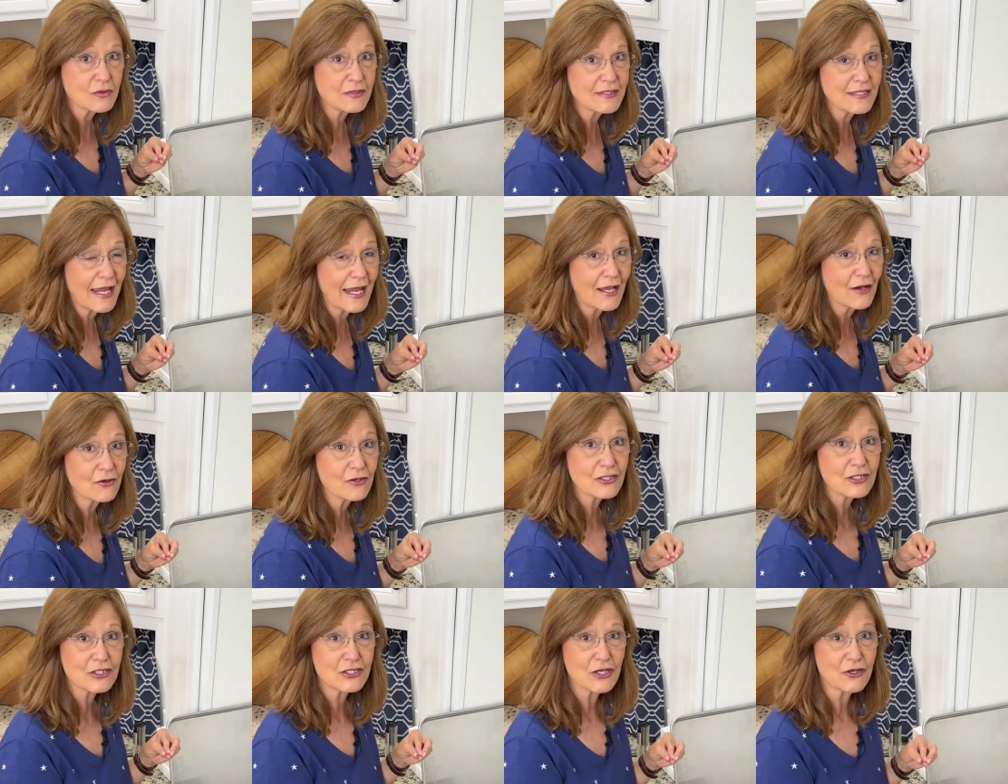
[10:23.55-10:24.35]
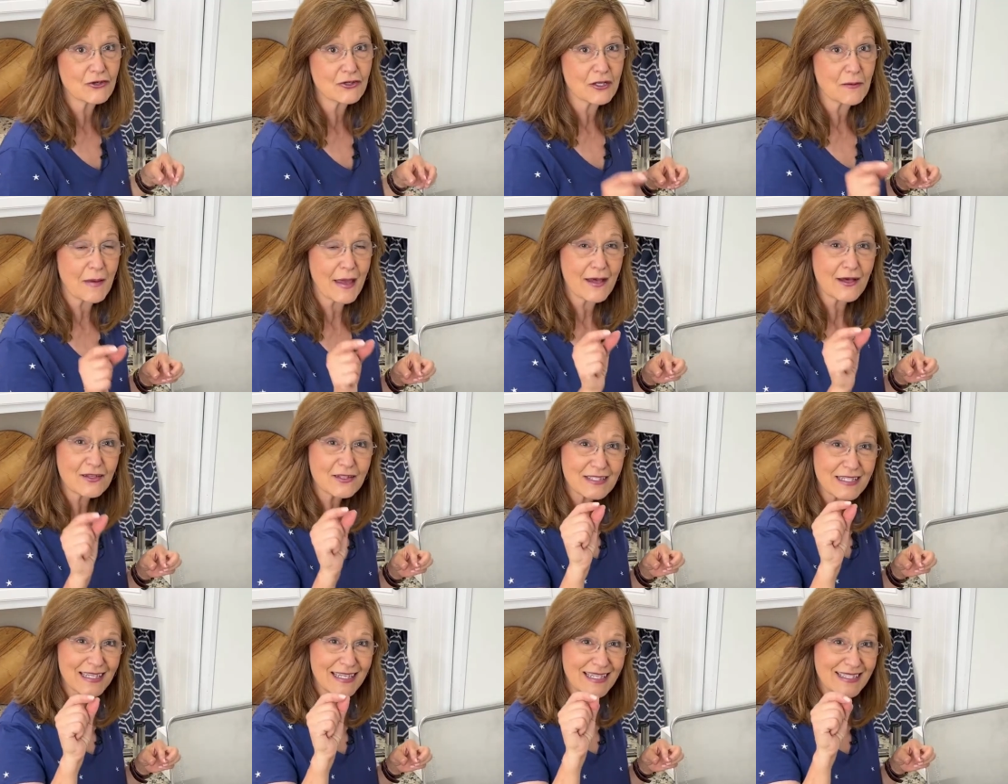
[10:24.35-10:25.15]
down a certain amount
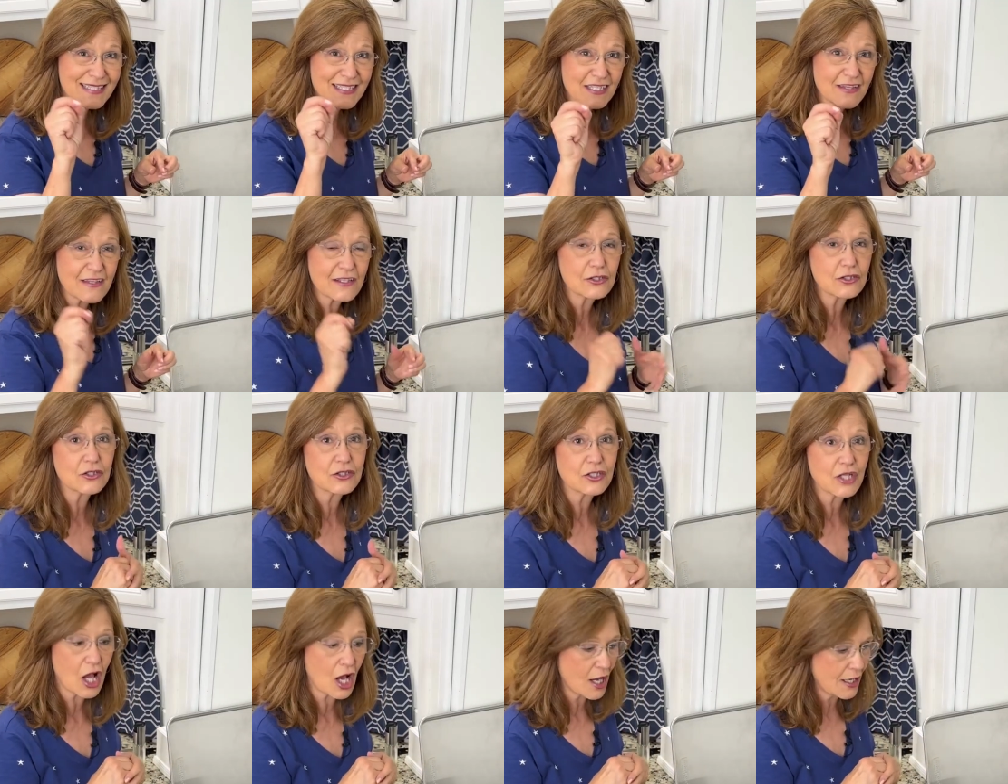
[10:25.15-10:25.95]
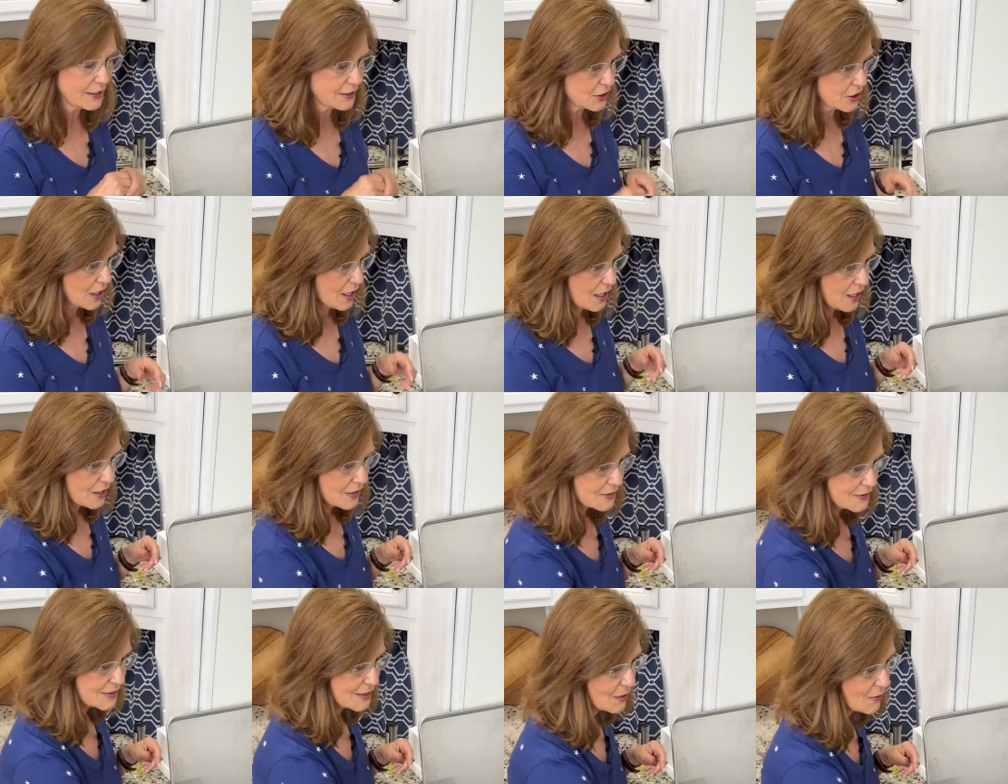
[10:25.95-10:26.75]
to get to the little notch.
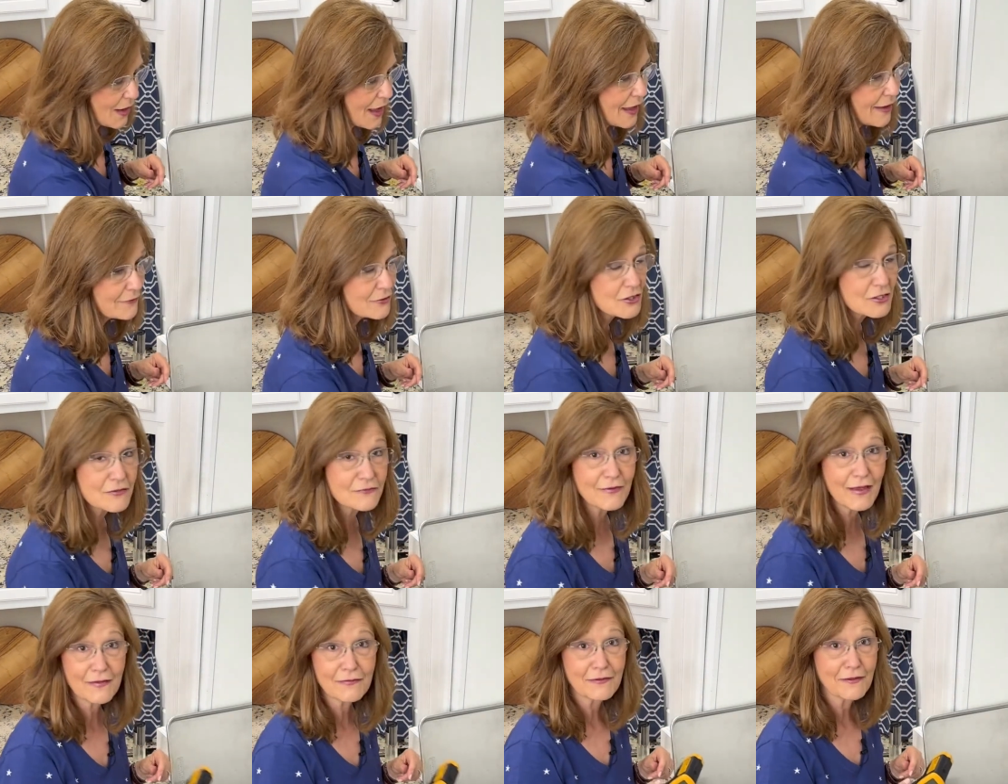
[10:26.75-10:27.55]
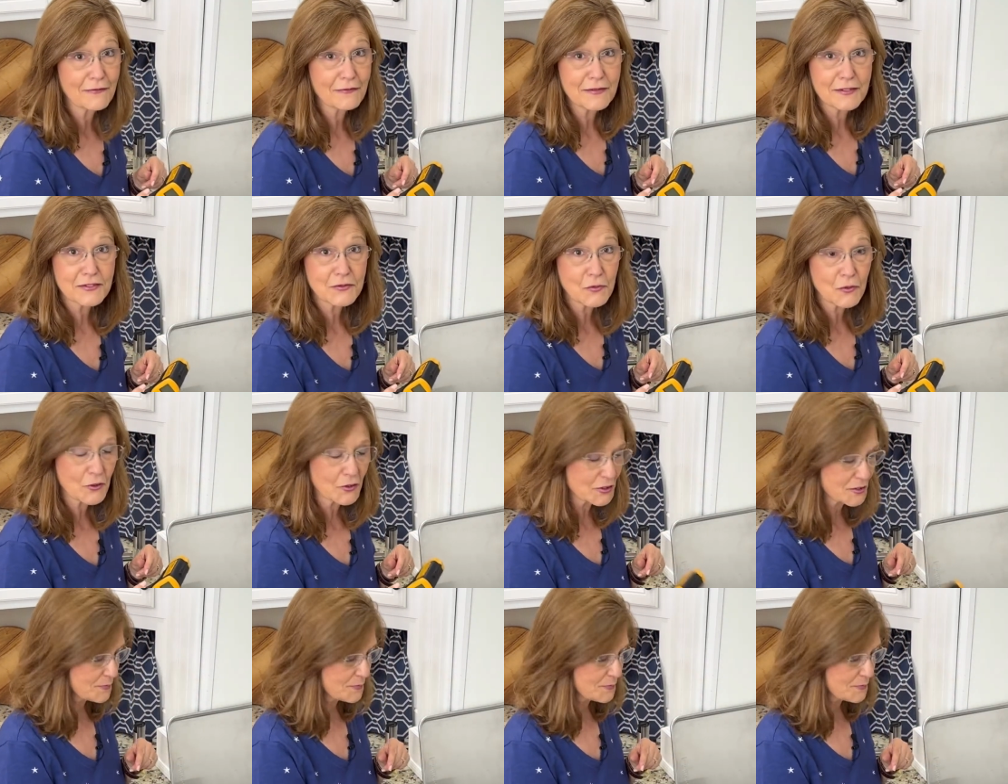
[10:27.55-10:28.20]
So I have just found that this works